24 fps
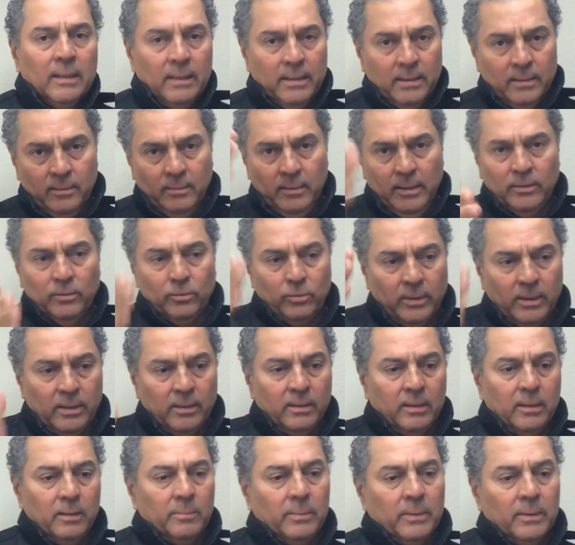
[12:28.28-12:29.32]
And try
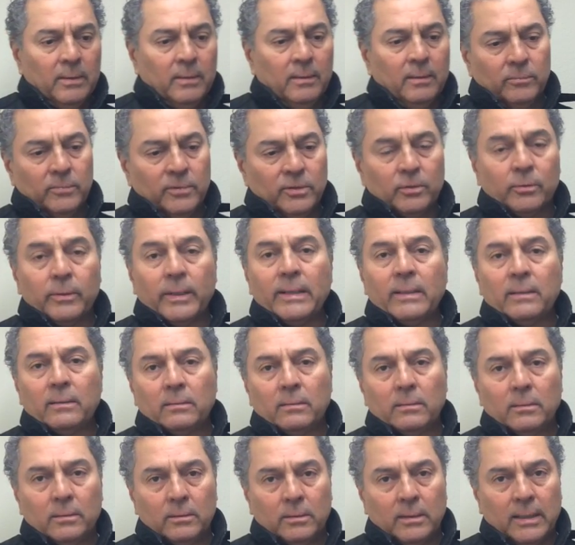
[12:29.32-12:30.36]
to keep it
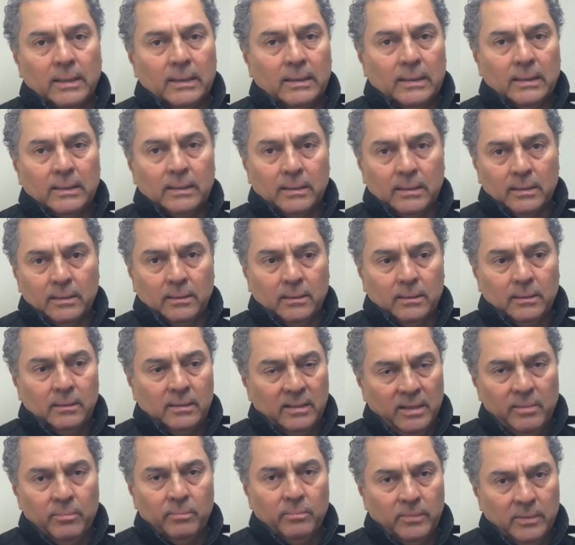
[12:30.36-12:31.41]
straight,
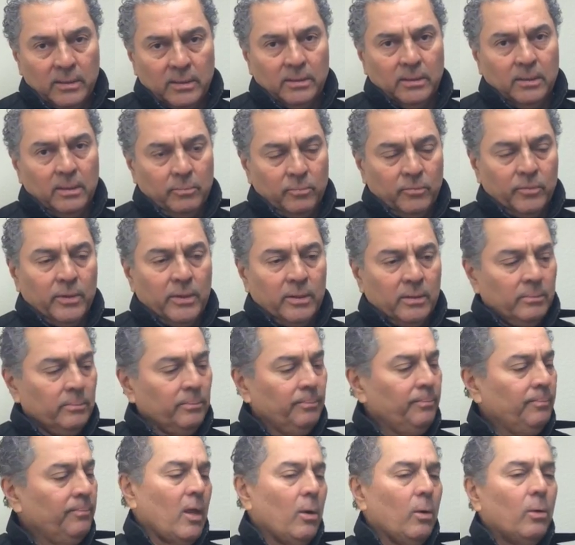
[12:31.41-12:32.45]
the same
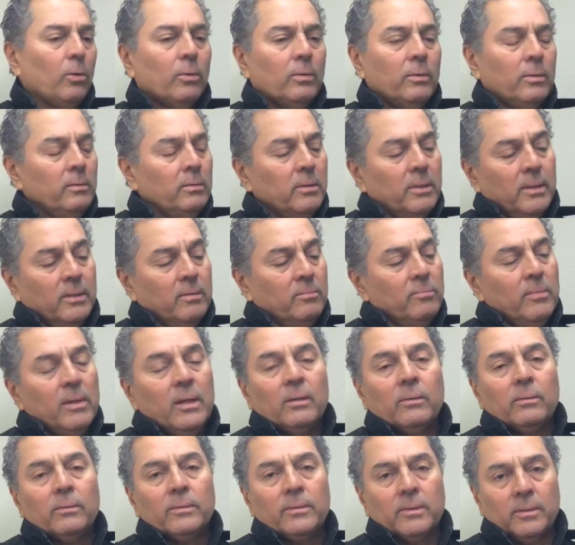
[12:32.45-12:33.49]
rhythm. Or you can,
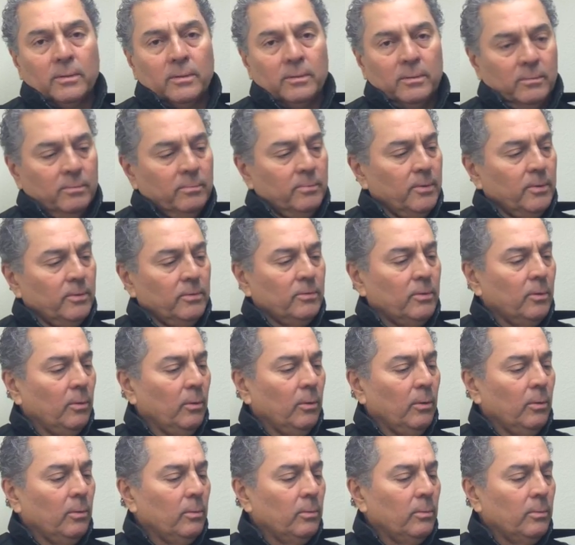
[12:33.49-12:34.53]
just
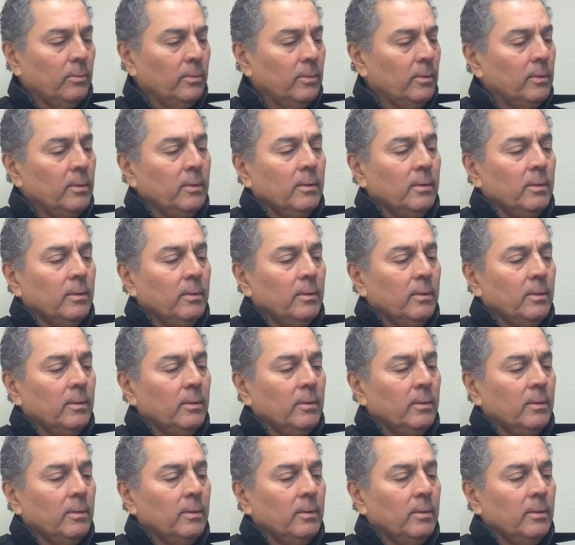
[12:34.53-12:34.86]
solo.